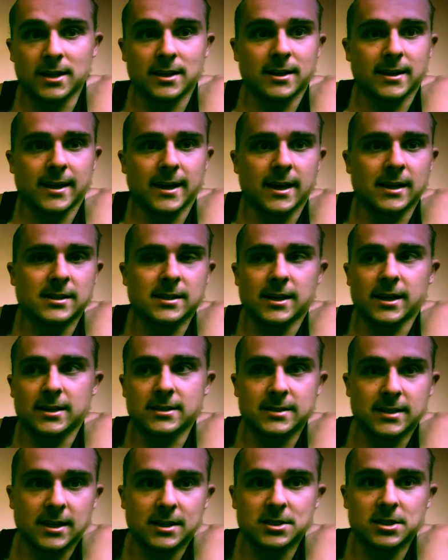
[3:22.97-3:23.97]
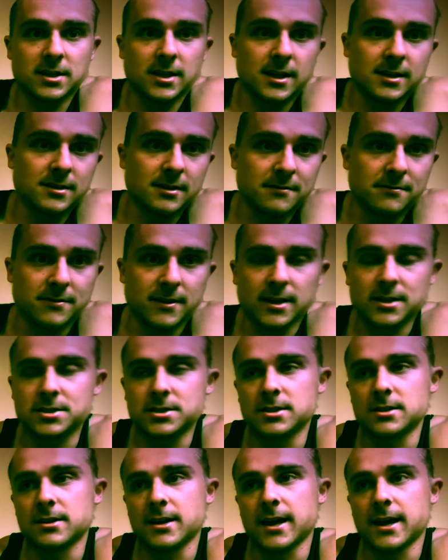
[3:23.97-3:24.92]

like anti-extension, anti-flexion,